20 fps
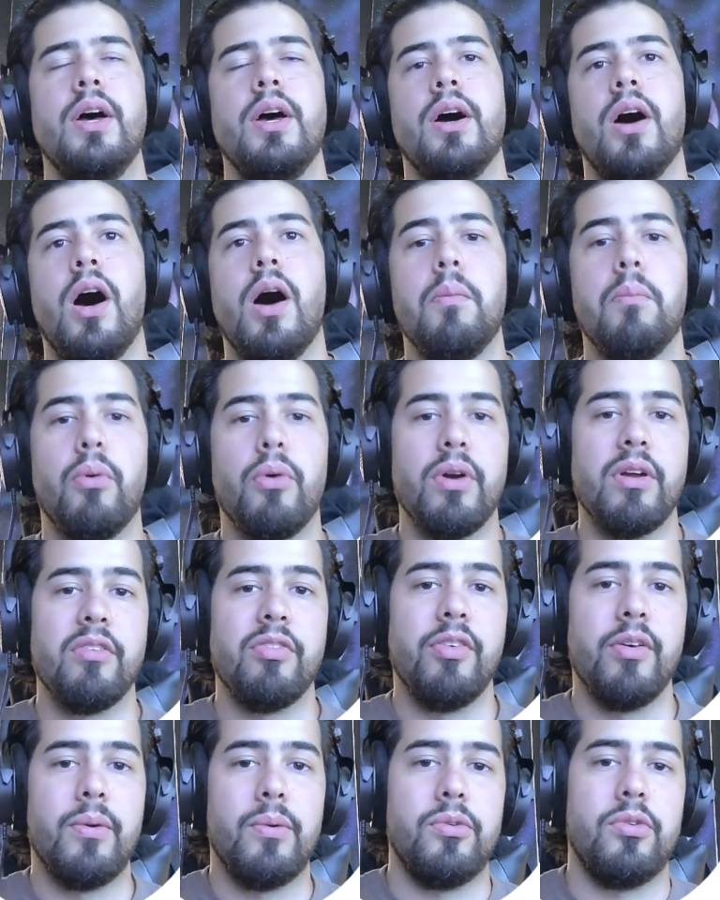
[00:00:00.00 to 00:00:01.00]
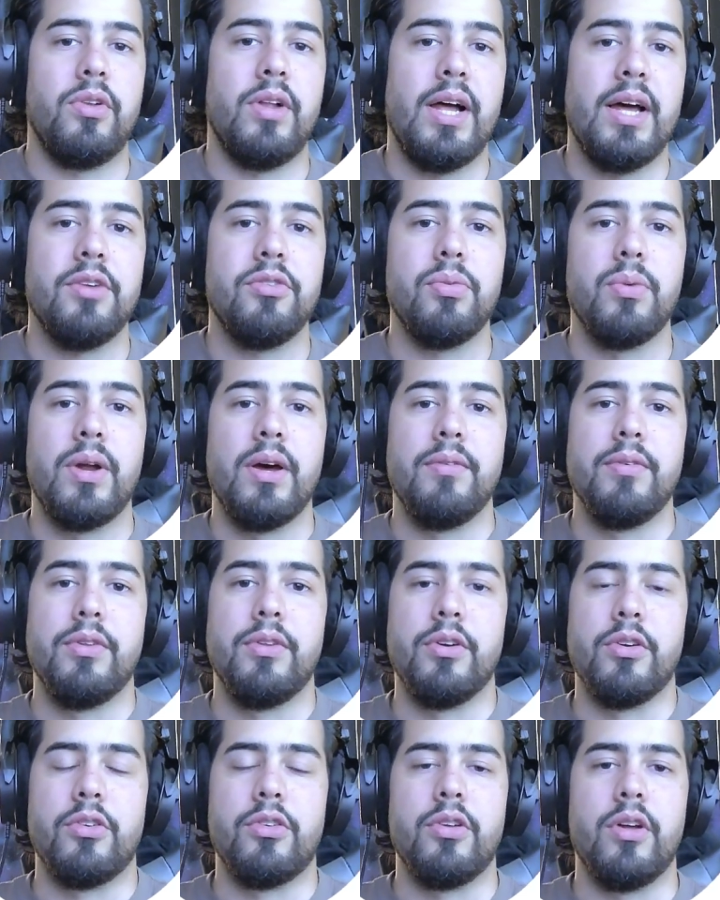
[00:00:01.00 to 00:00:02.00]
Onboarding funnel is the last one I haven't
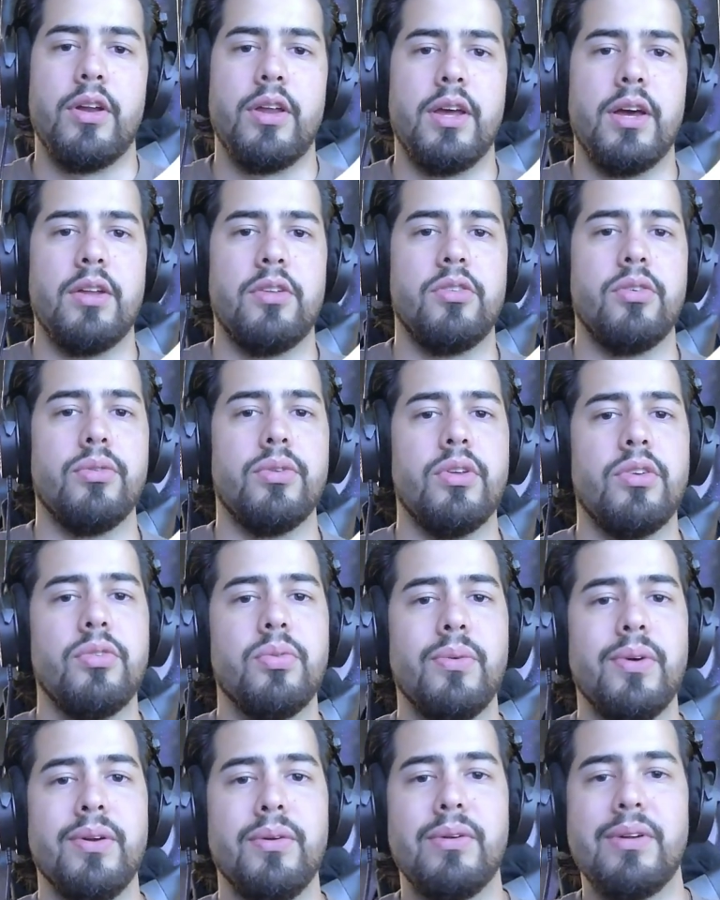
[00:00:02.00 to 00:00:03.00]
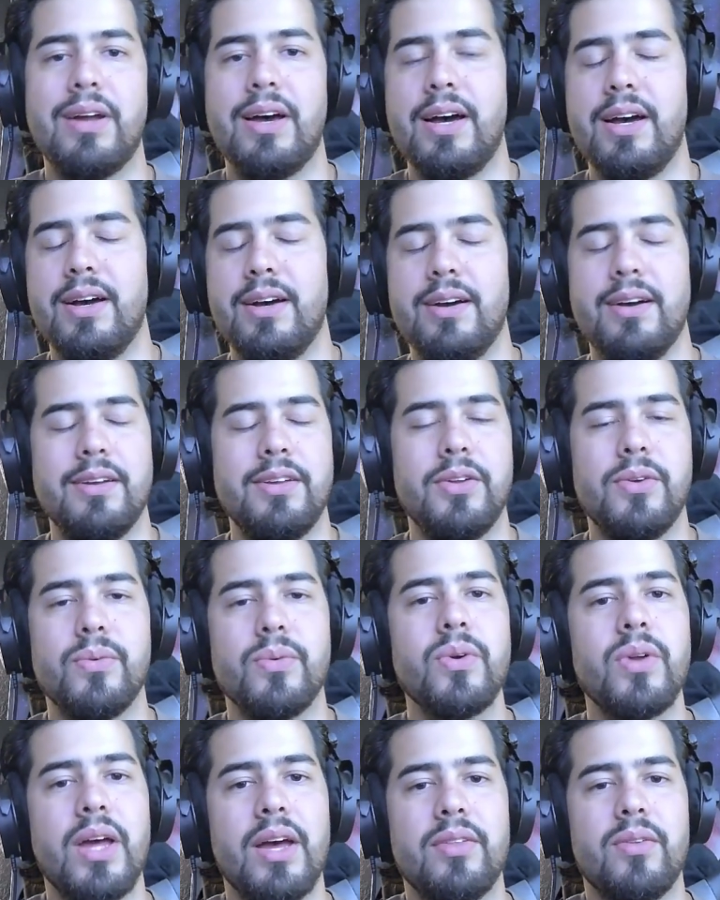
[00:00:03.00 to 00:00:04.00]
touched on yet. So this one, you don't
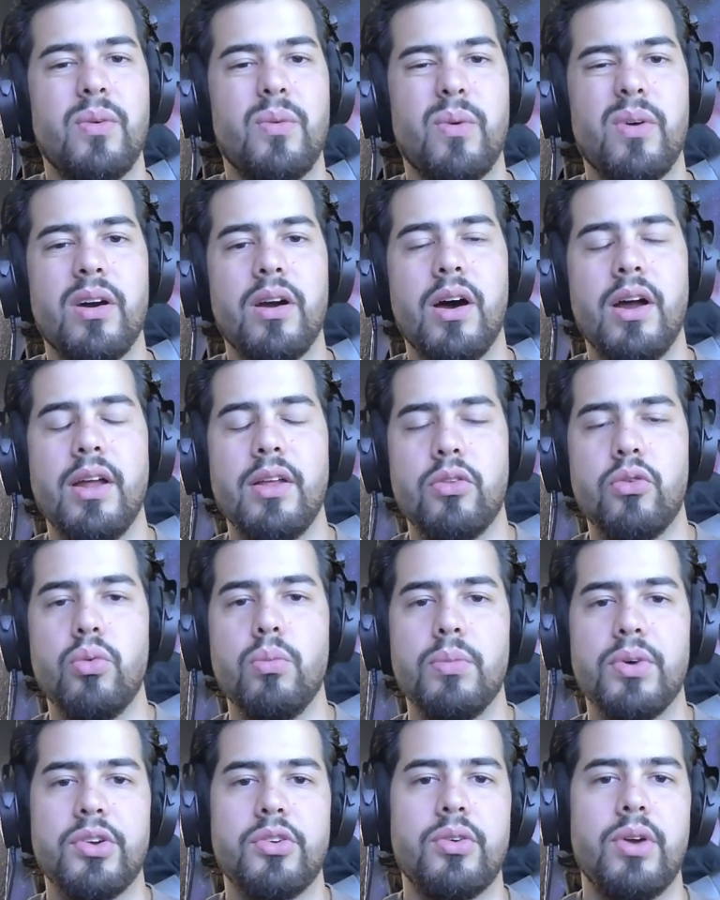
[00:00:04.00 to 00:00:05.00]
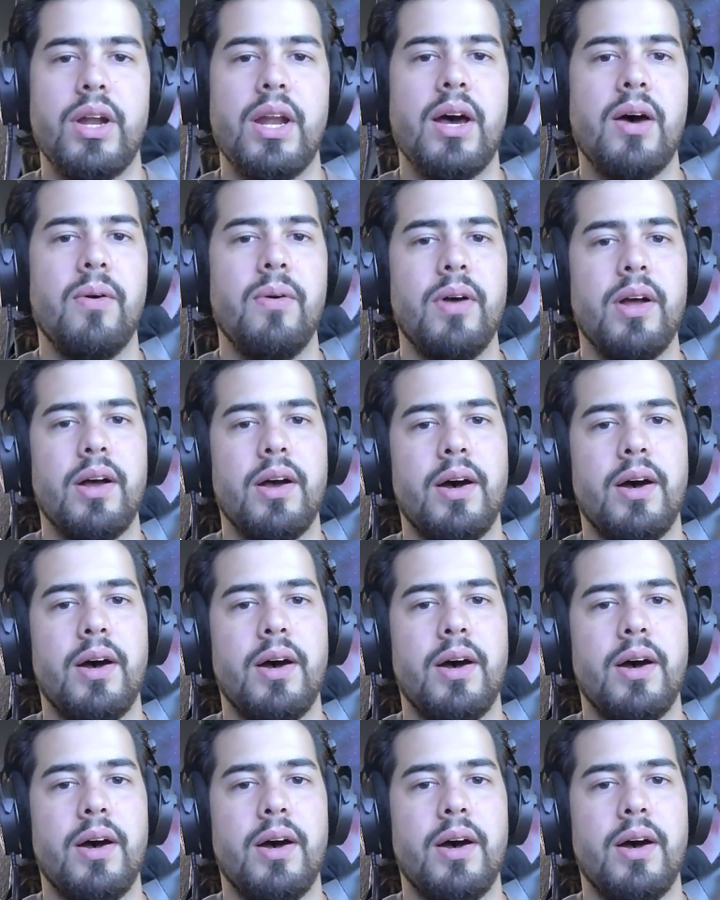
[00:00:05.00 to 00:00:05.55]
really have to work on it too much right now.